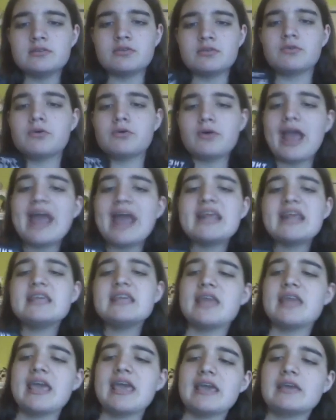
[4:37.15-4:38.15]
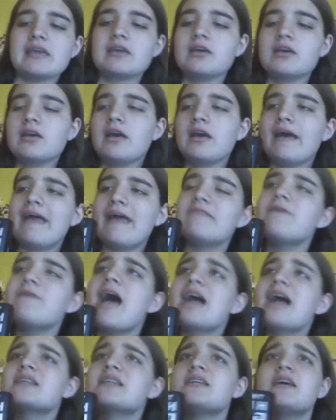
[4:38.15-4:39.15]
or anything. In
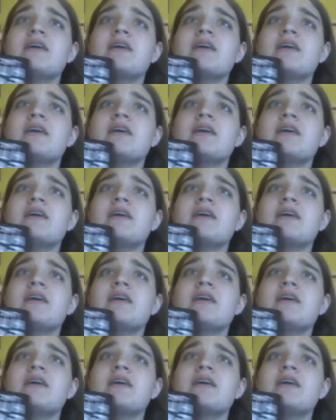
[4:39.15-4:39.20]
fact,